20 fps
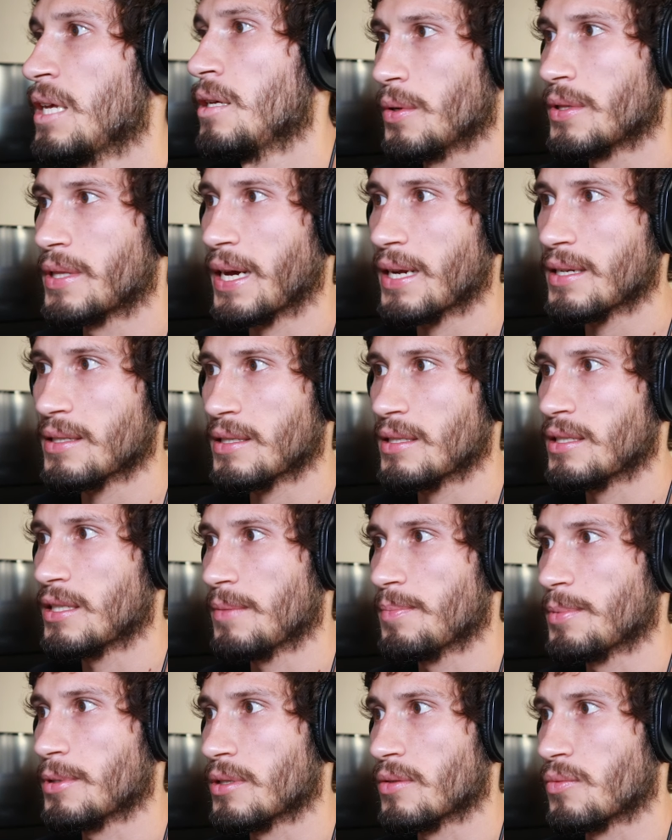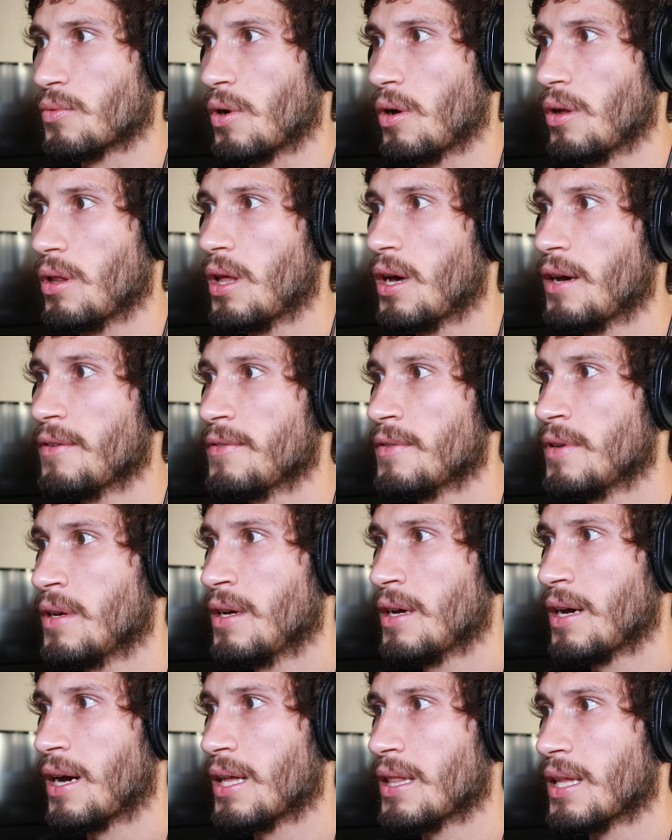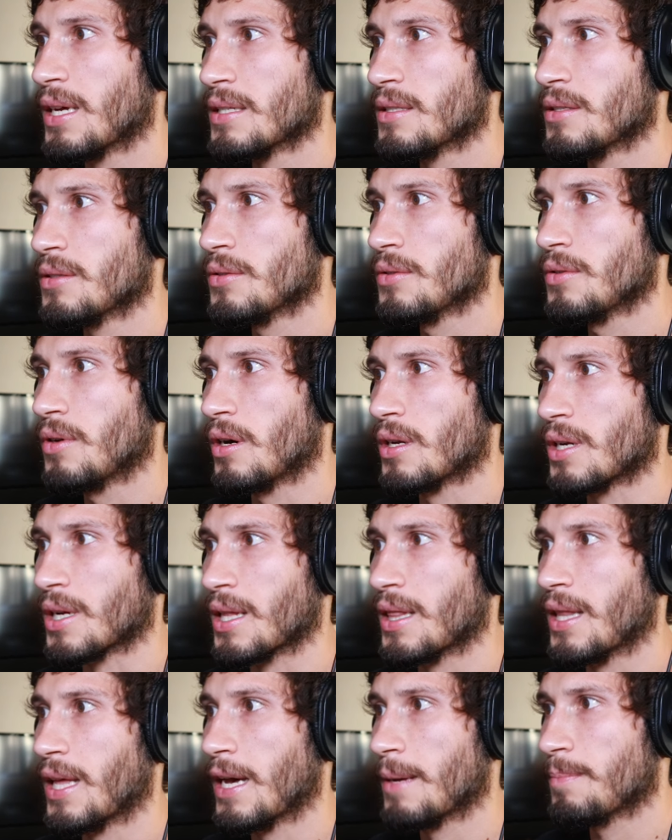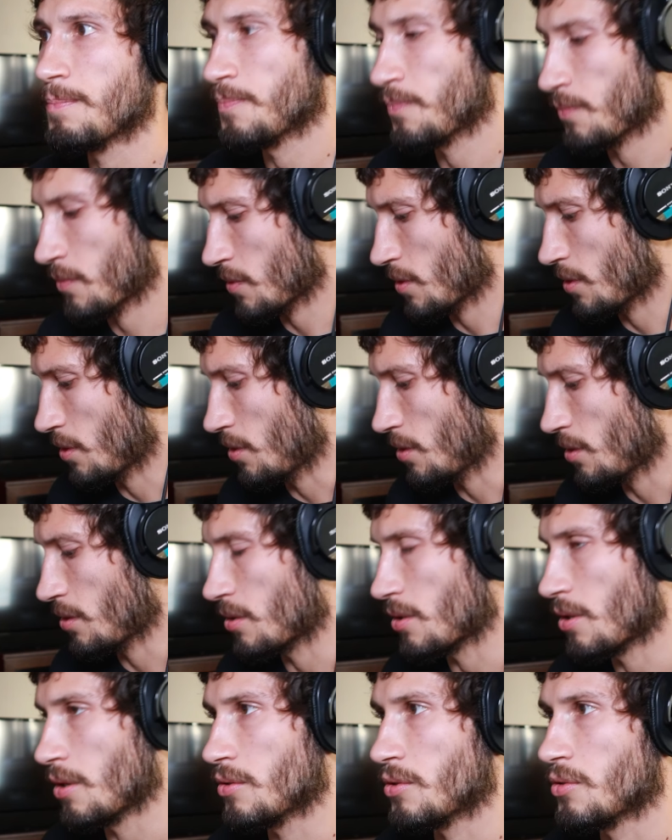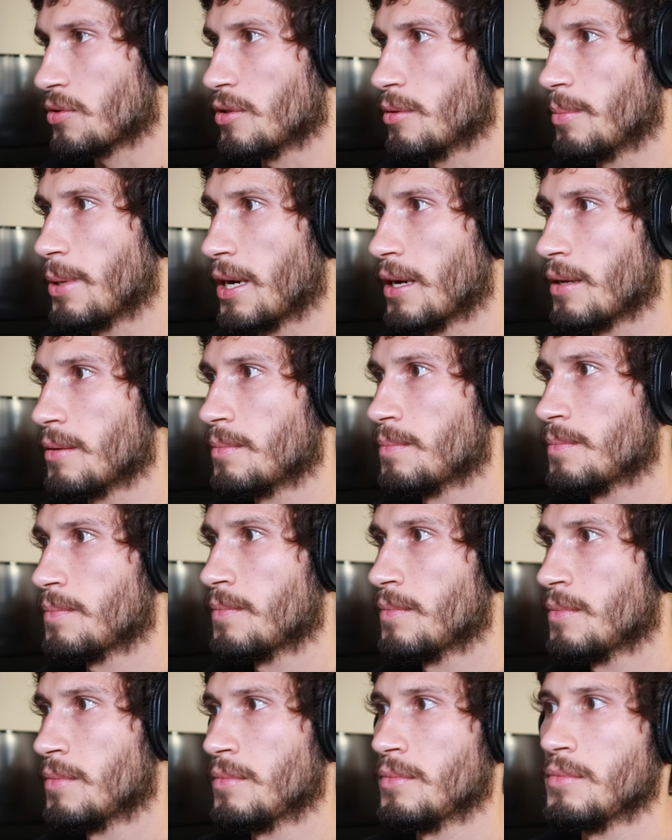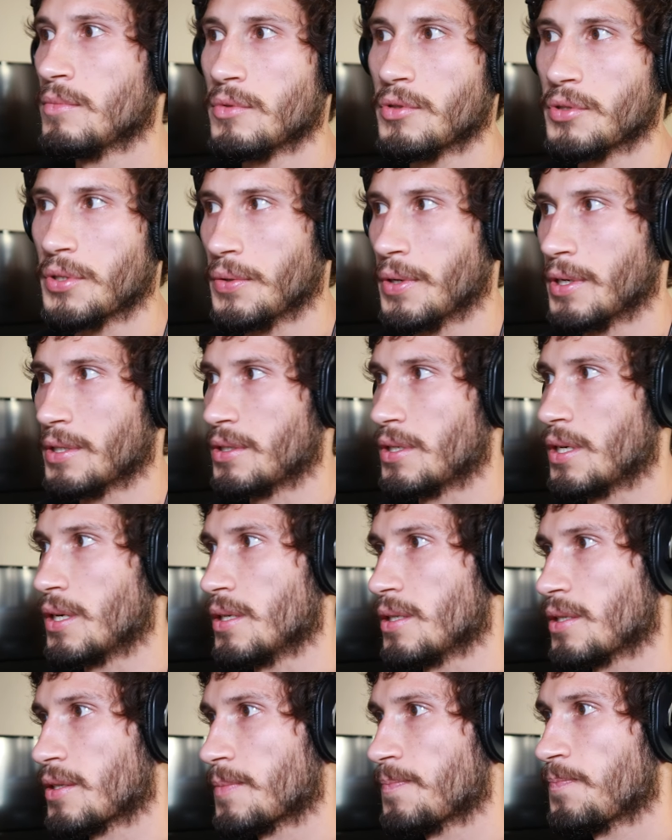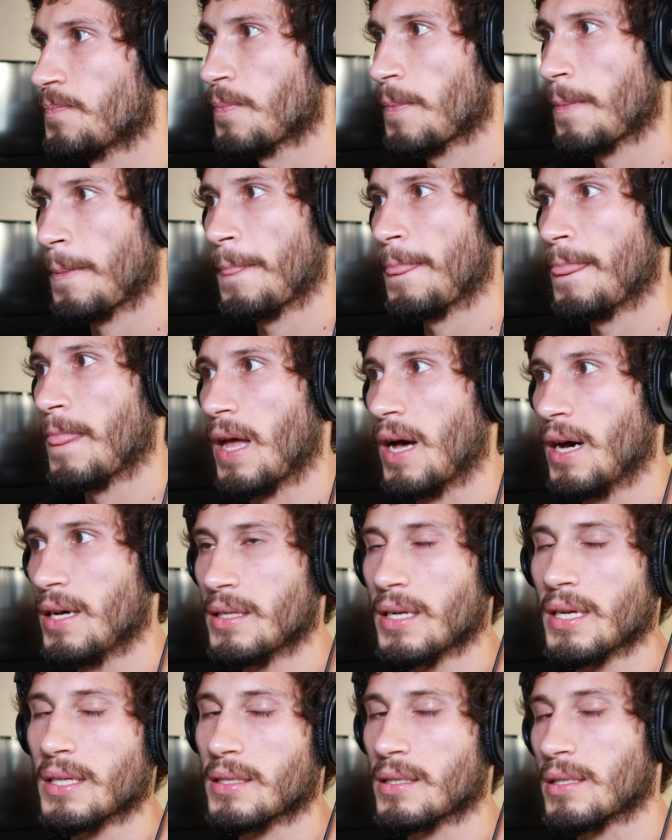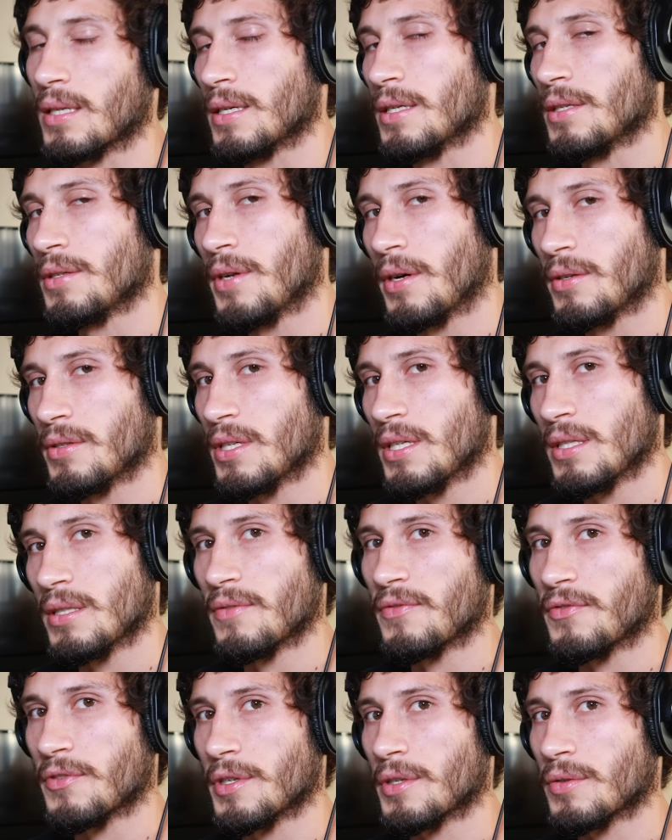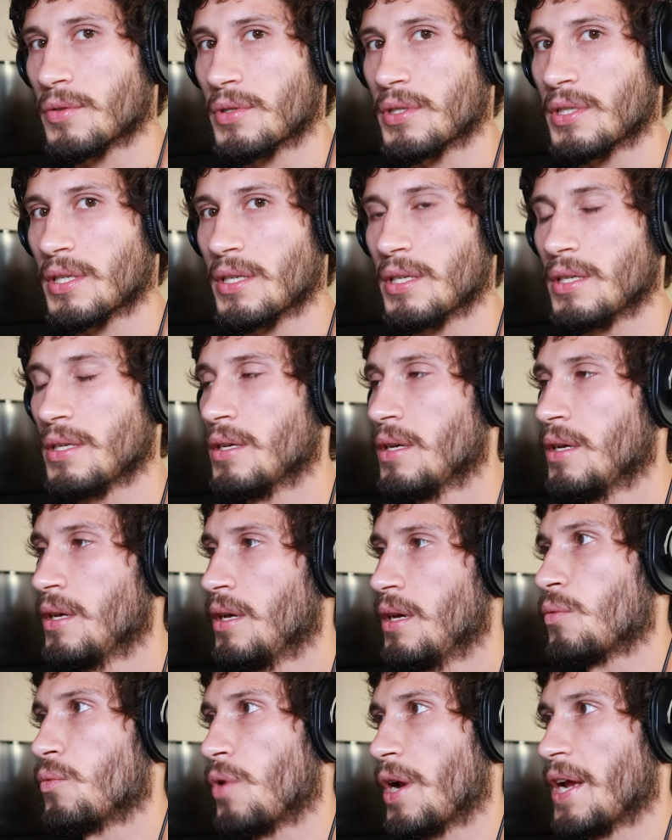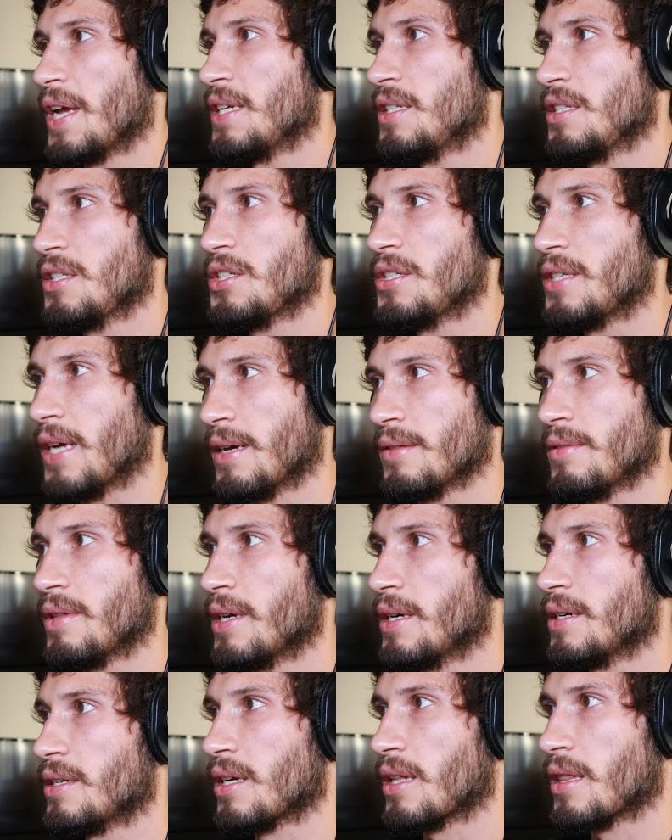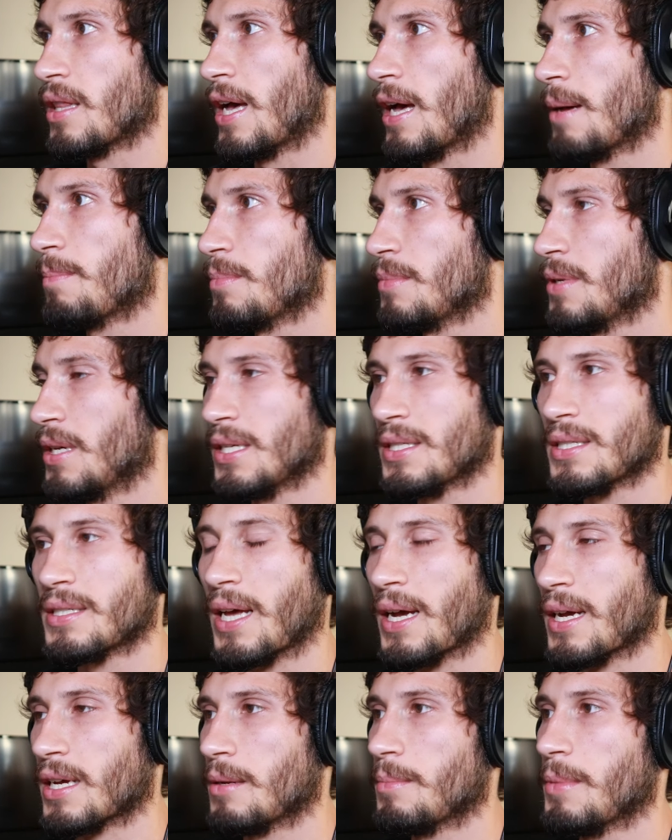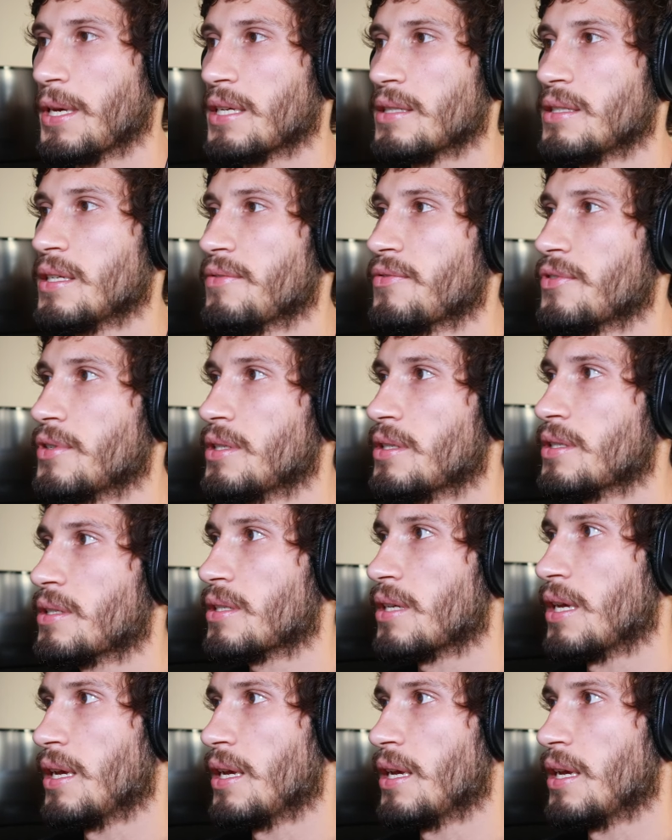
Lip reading: Without as steep as a roll off, I like to, on a clap, go to about 200 Hertz. Unnecessary. You don't need the frequency range down there in a clap. It's not going to make a difference.